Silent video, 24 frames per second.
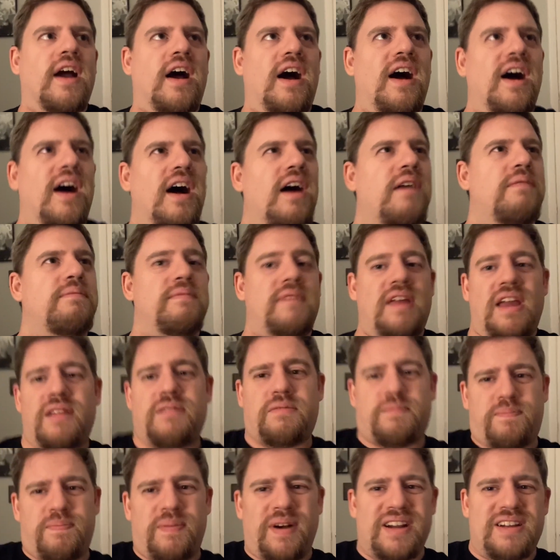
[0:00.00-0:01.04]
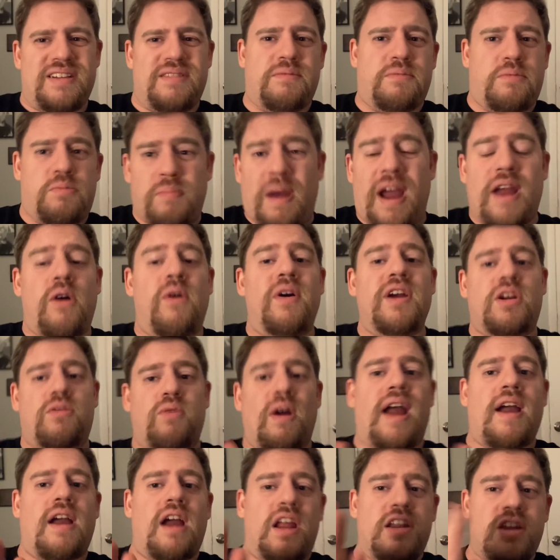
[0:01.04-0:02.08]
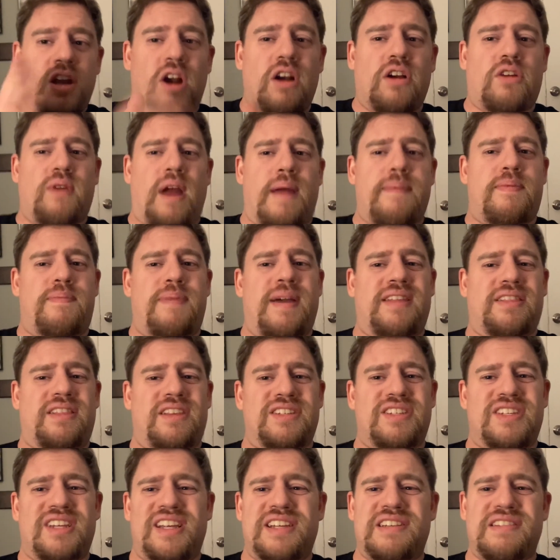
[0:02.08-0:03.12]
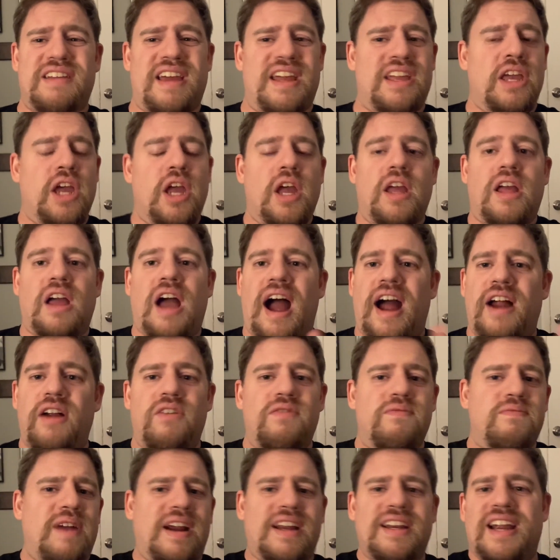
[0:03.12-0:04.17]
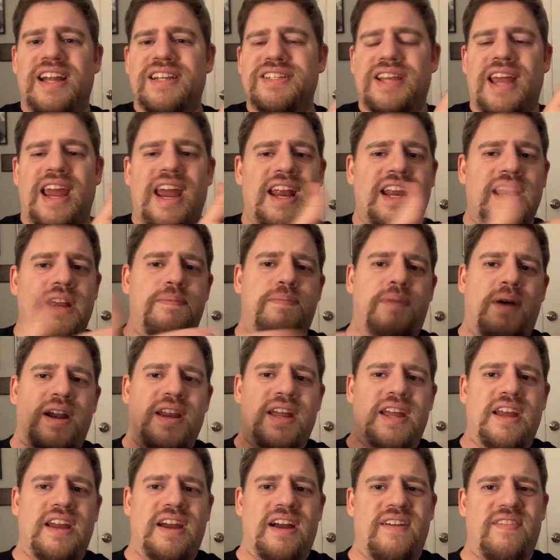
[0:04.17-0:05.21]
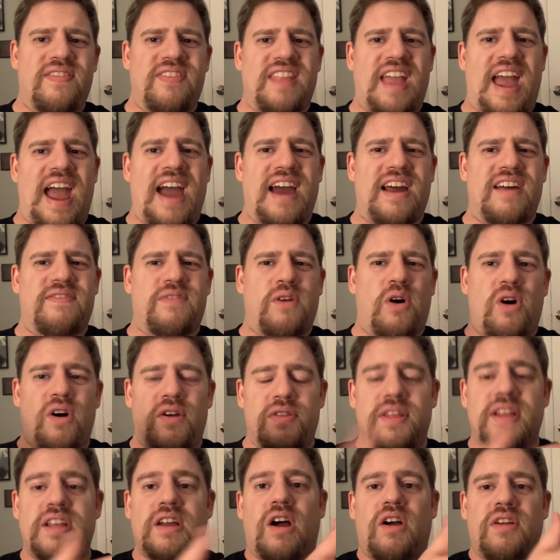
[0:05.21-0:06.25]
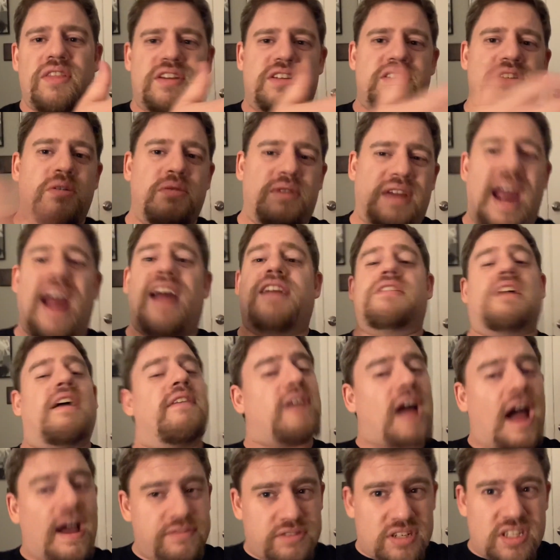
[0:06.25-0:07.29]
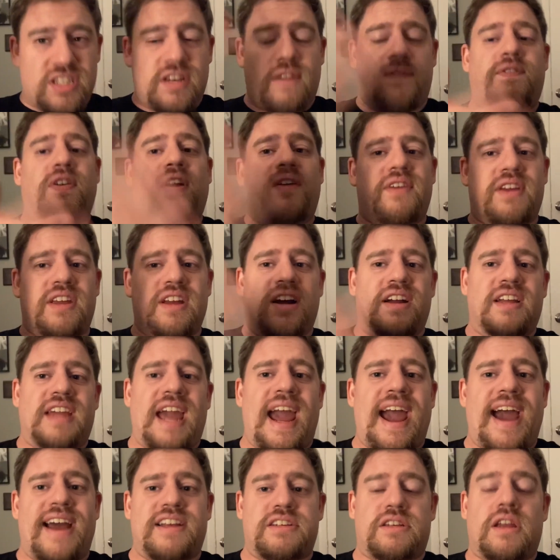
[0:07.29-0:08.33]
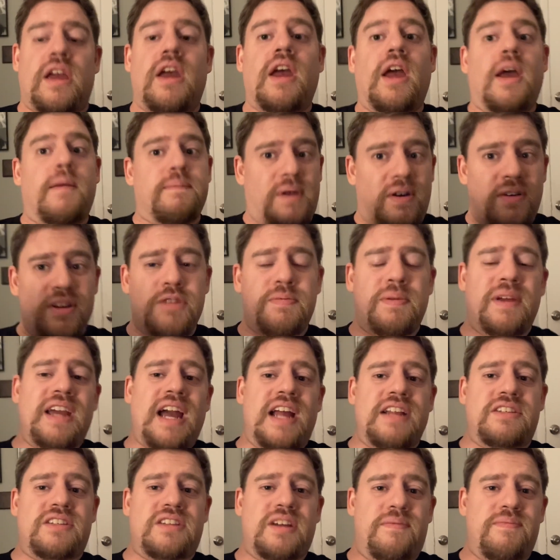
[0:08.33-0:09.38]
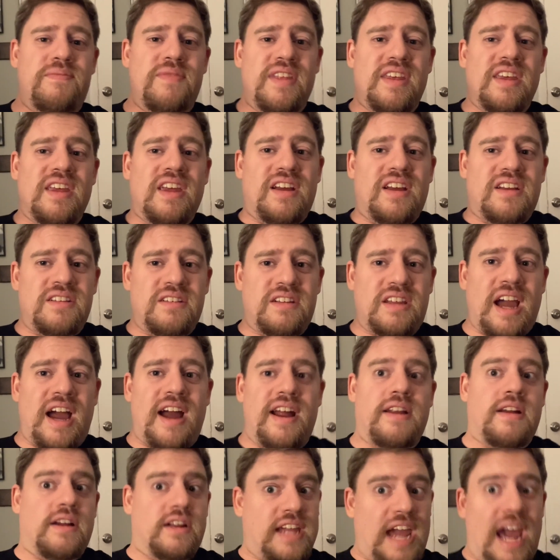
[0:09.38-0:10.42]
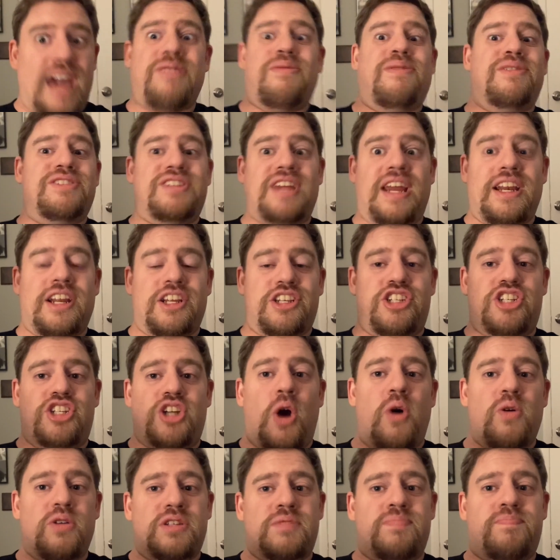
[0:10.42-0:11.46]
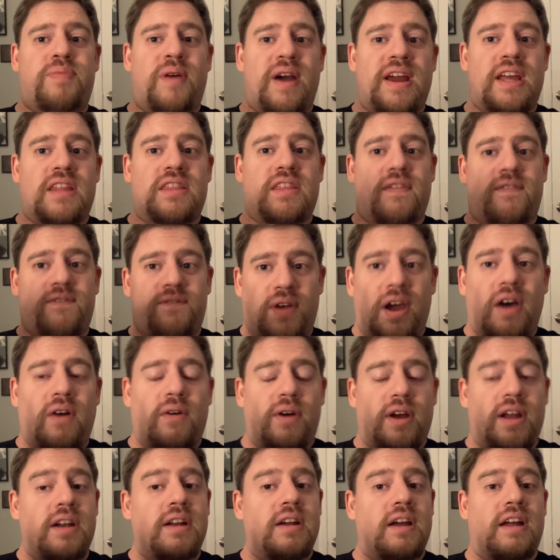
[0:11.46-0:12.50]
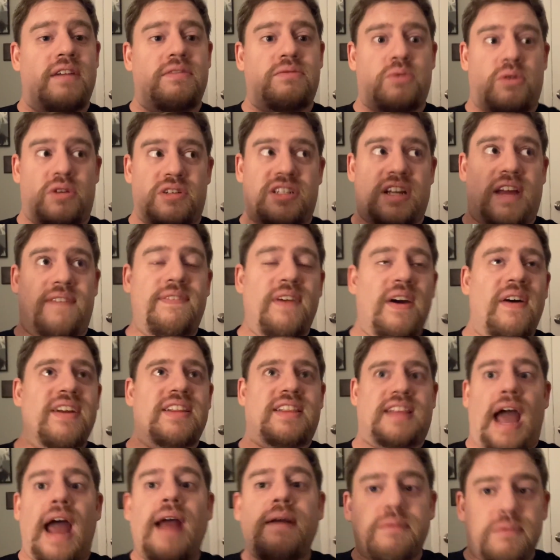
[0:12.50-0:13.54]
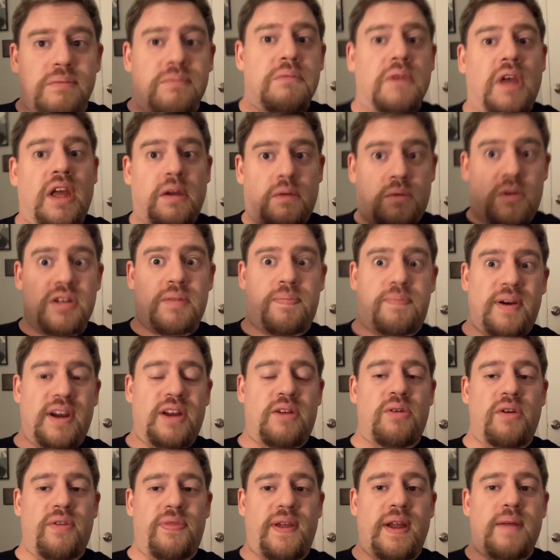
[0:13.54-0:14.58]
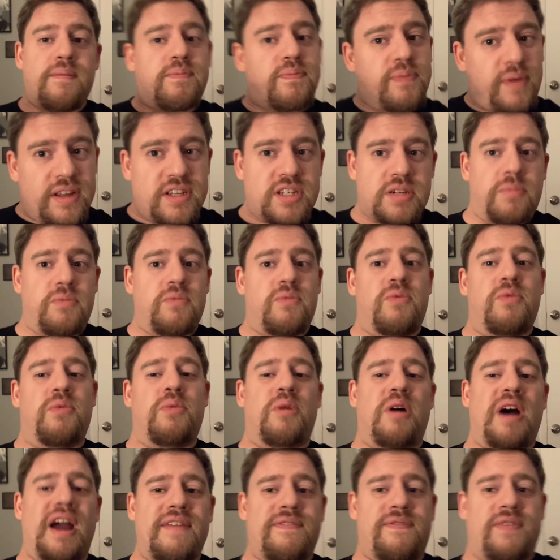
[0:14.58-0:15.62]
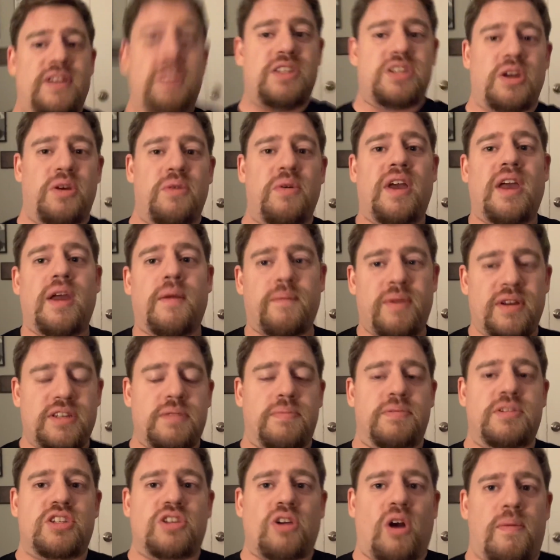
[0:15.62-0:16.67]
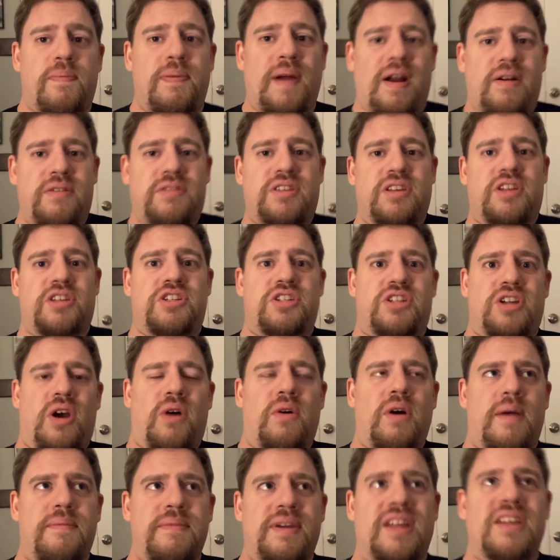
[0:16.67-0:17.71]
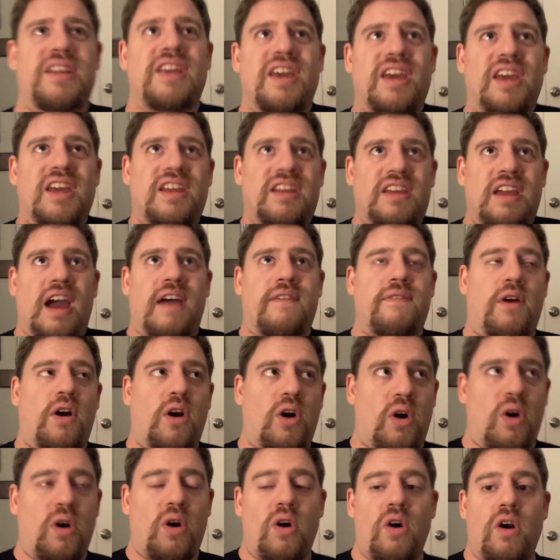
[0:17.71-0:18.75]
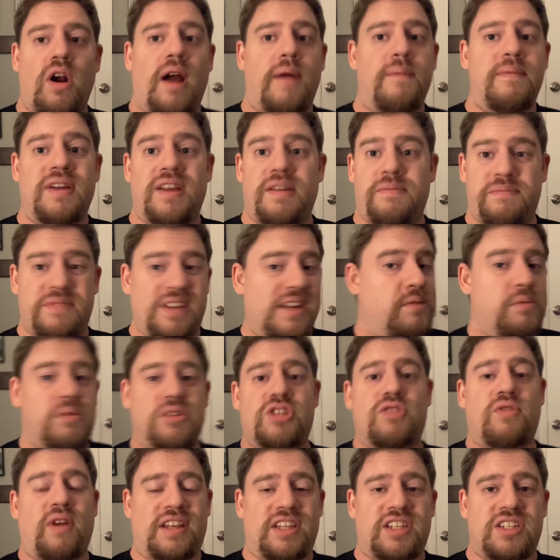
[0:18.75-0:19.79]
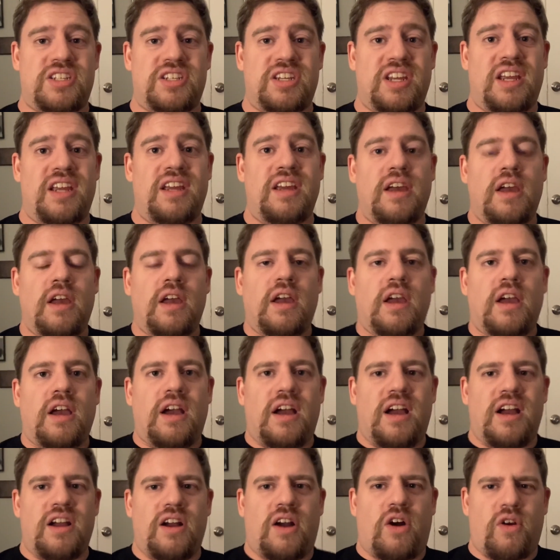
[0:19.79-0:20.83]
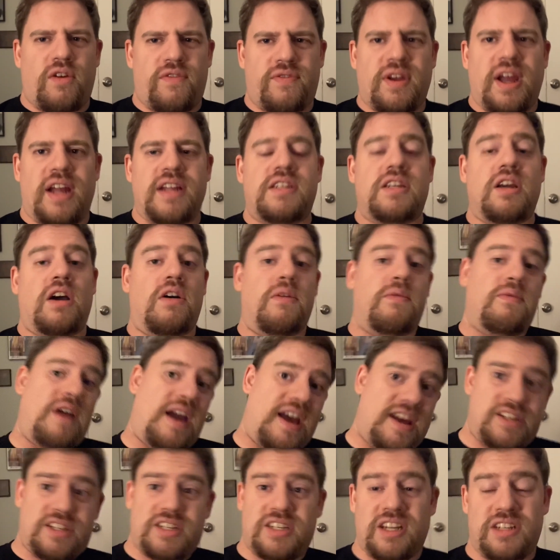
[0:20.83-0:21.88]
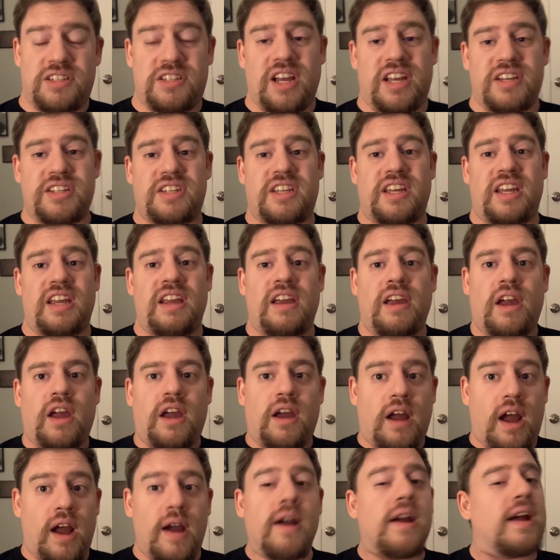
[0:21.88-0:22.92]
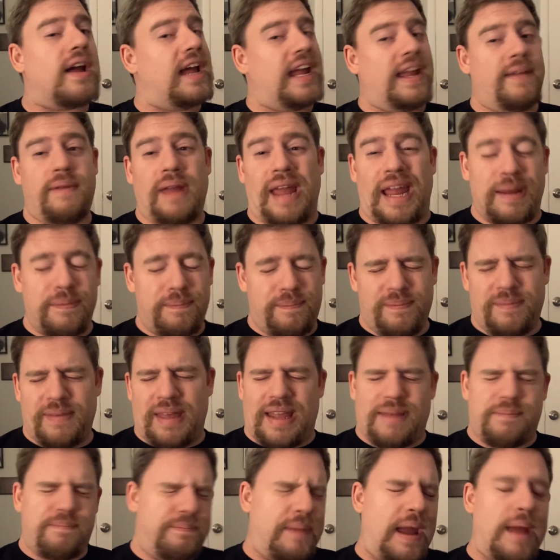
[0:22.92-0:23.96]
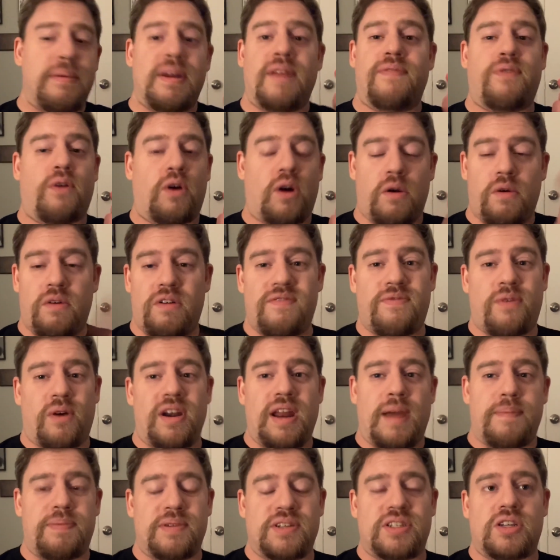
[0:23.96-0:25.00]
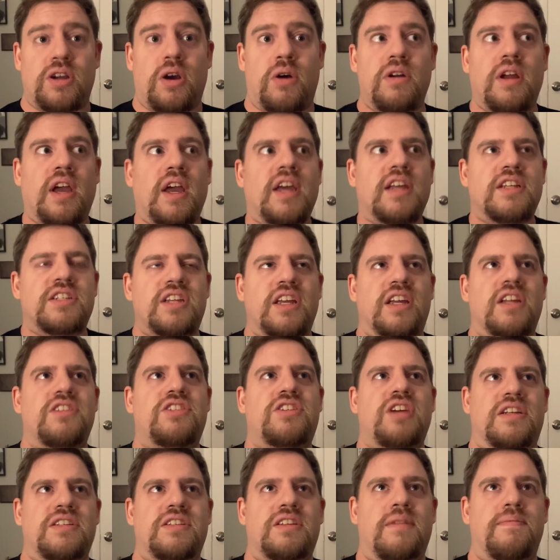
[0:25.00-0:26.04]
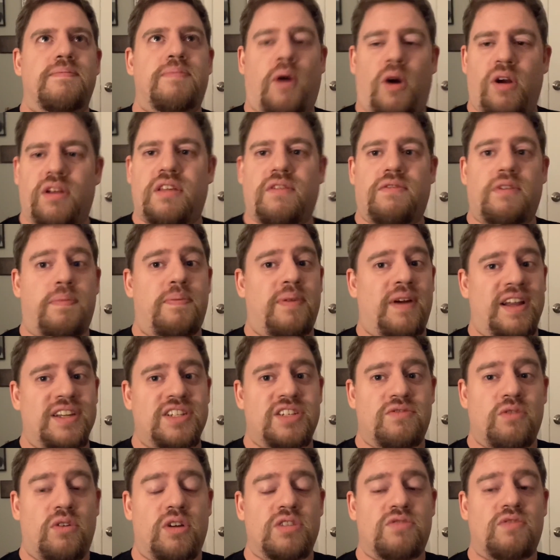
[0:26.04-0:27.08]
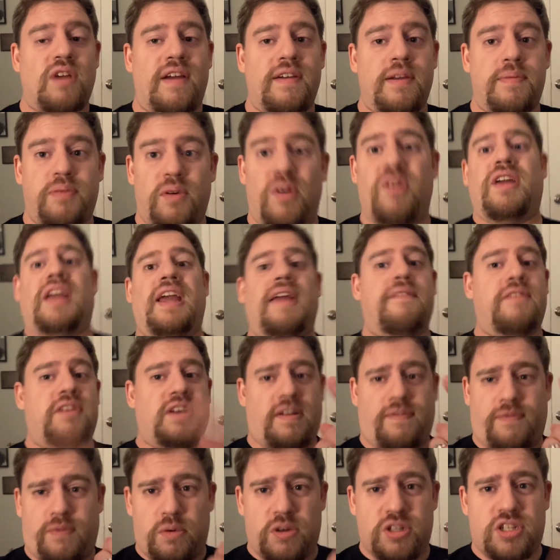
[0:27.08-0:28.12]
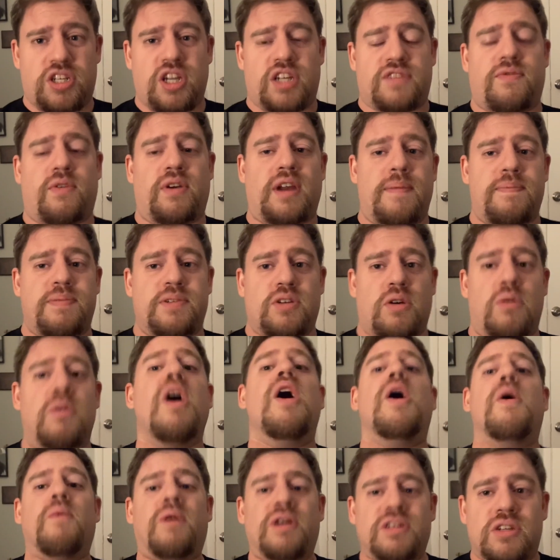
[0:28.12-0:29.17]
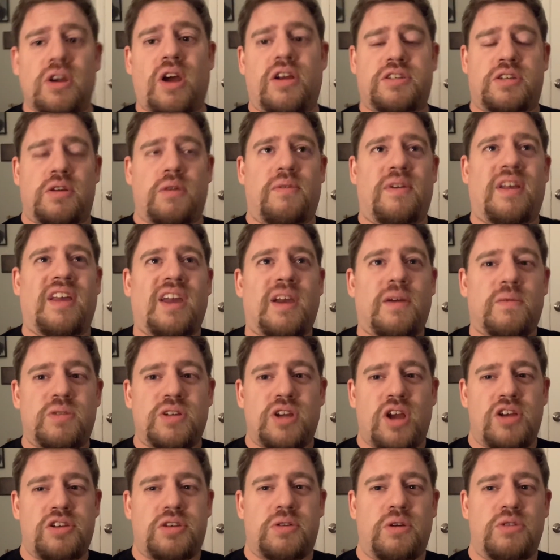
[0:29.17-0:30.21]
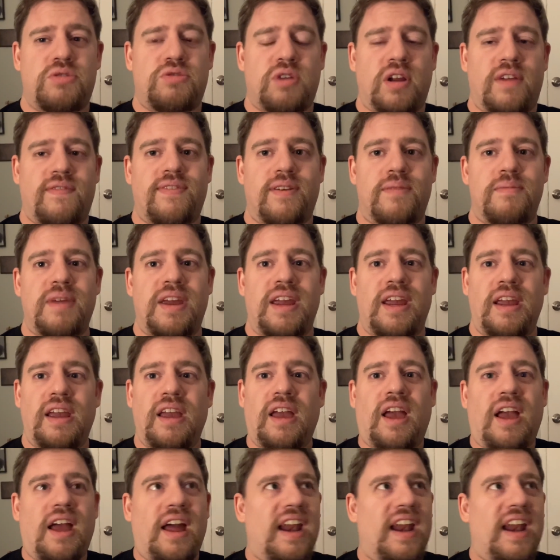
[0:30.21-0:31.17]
Um, and but my only gripe, another gripe about this is like I don't recognize anybody of all the all this new cast. Obviously, it's a fairly young cast, but at least we got some got Catherine Zeta Jones playing the villain. And of course, I felt like that was a pretty cool thing. Bring some life into, bring some star power to the show. I mean, yeah, her. I mean, it was great to see uh, Harvey Keitel as Sadusky, uh, a, a maybe for for an episode, seeing Justin Bartha reprise his role as Riley Poole, even if it was just for an episode, was also was also a treat for me.